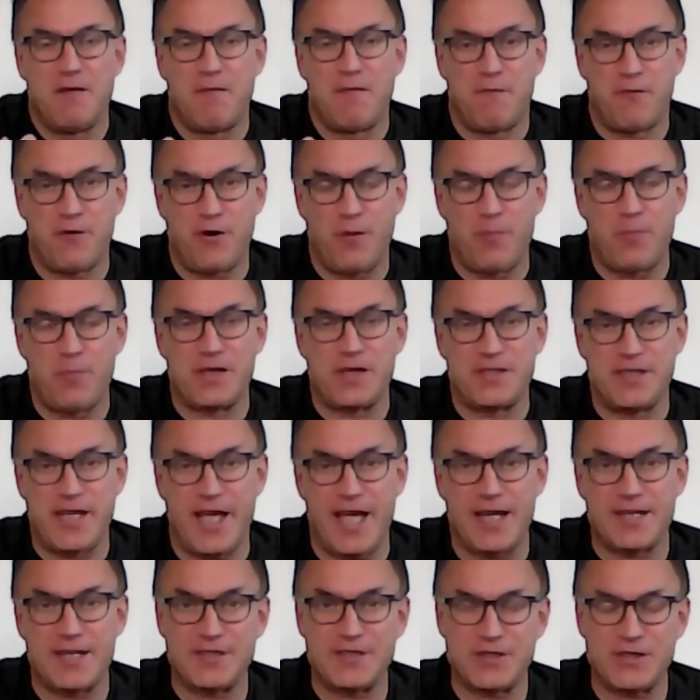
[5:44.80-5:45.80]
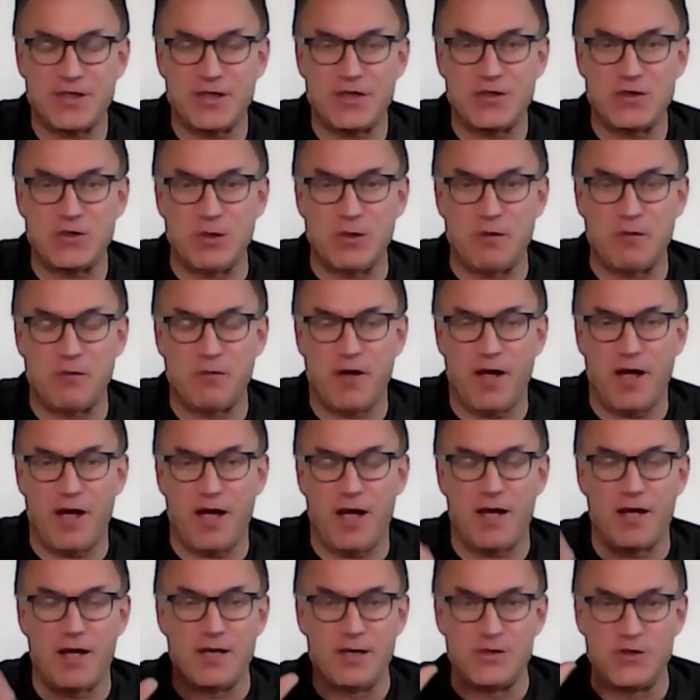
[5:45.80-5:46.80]
from the text so far.
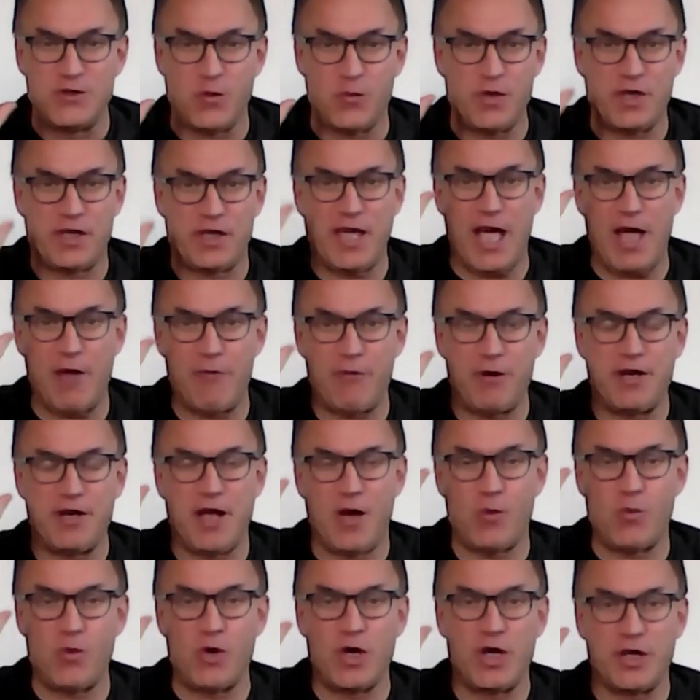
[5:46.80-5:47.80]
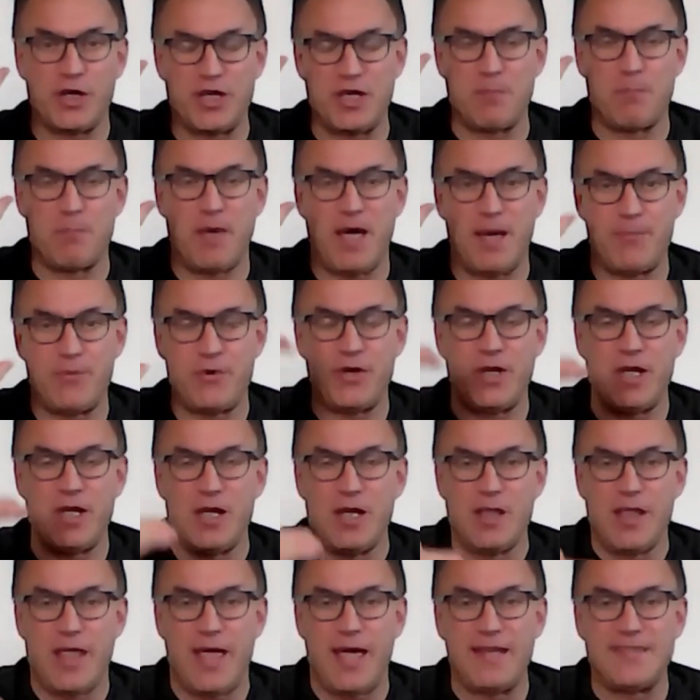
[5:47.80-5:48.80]
So we carry in our working memory,
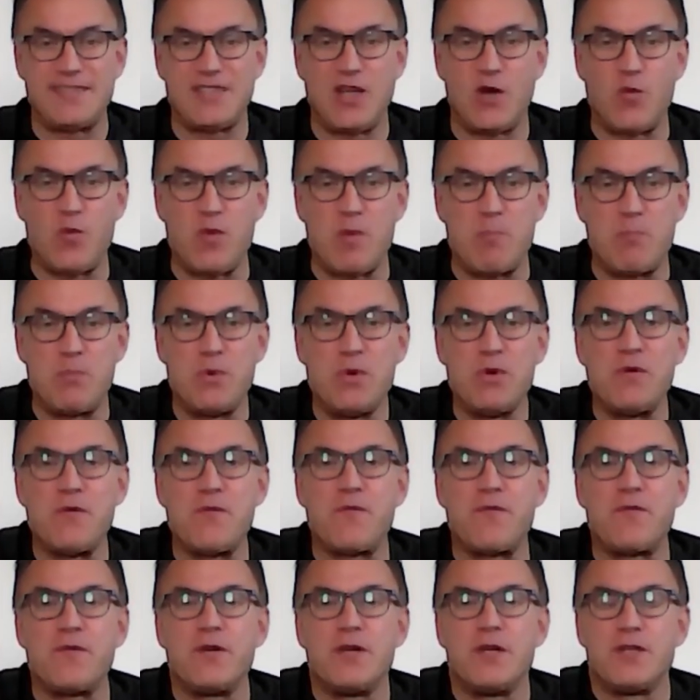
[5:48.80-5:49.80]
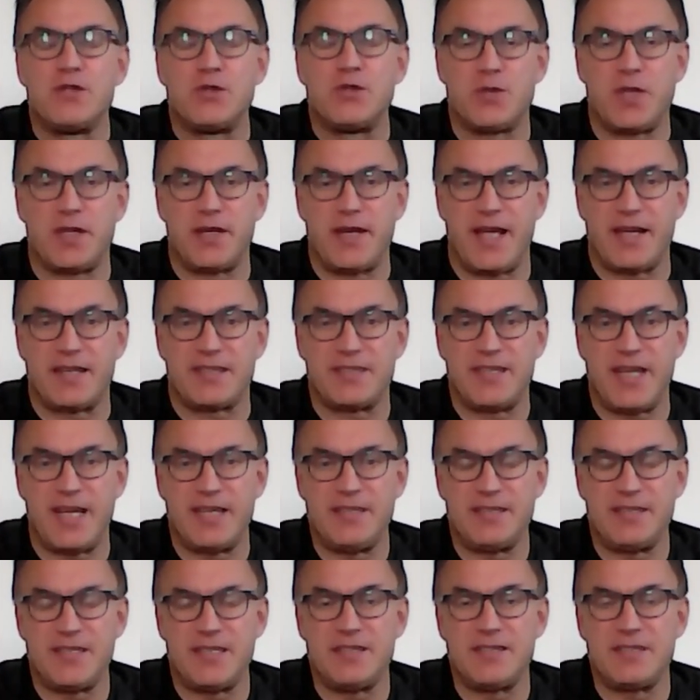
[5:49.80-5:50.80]
and so we move to the next
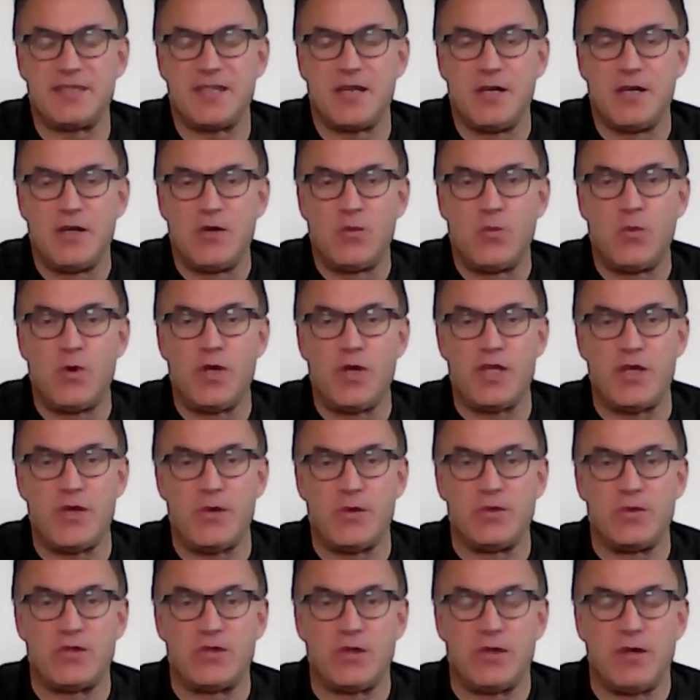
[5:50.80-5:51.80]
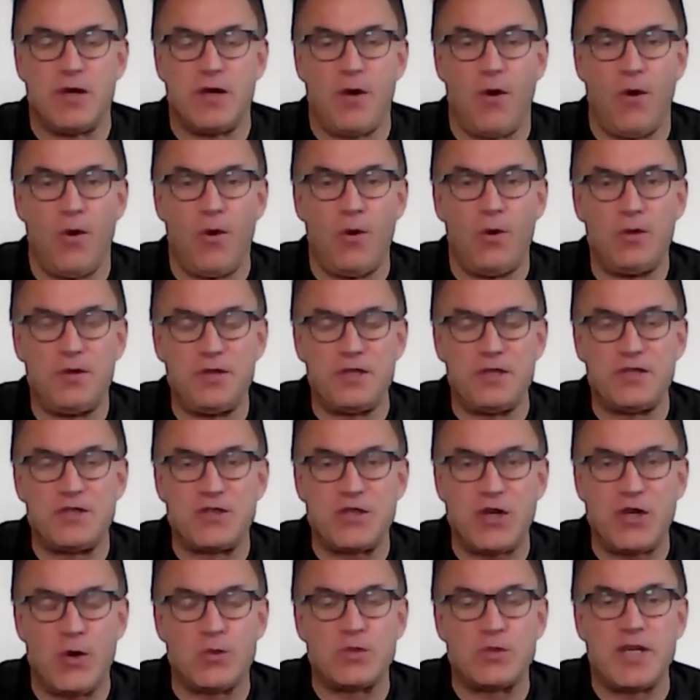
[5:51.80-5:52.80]
sentence, we use all this
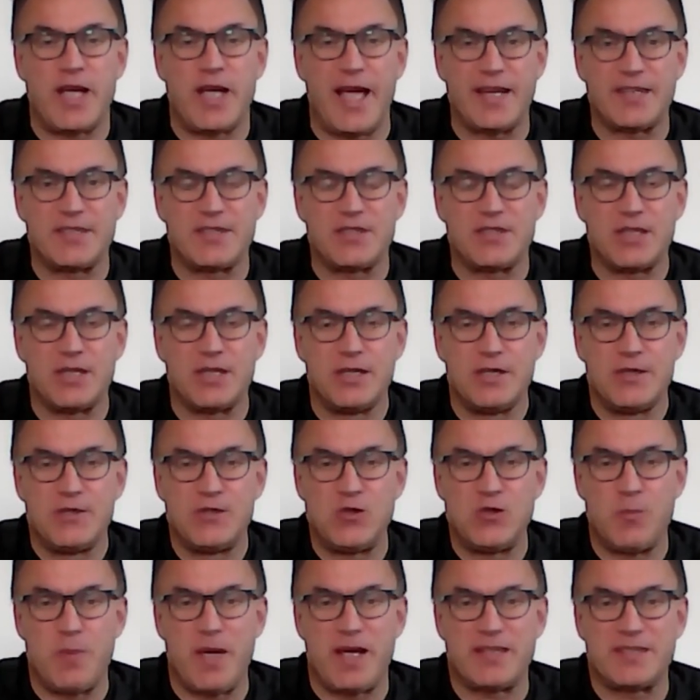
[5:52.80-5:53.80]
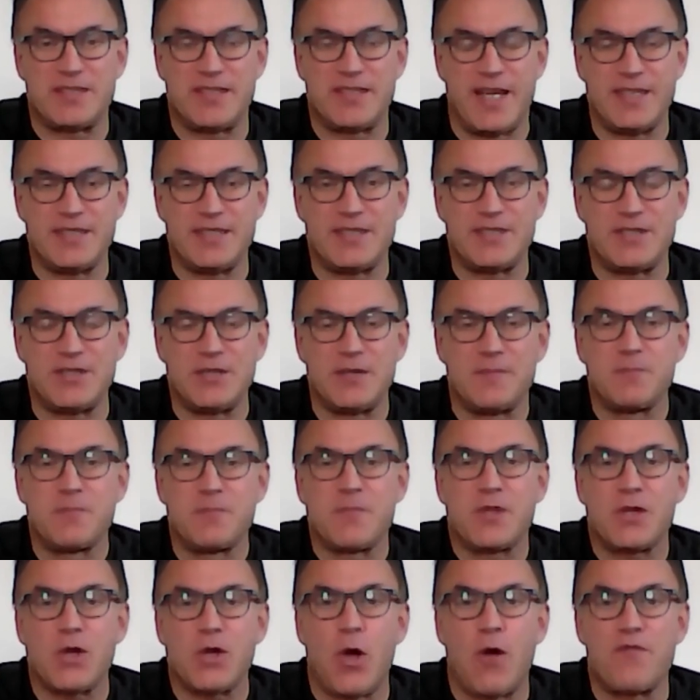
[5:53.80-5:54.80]
co-text to make sense
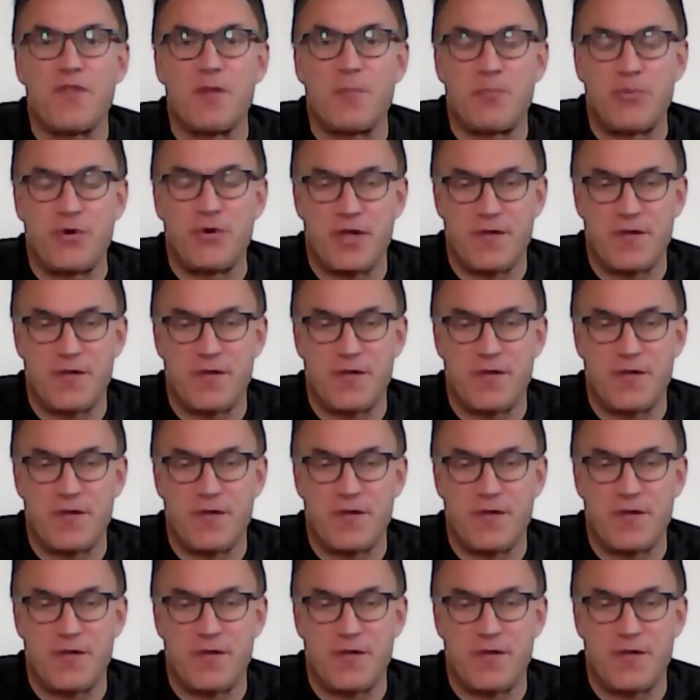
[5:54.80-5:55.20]
of the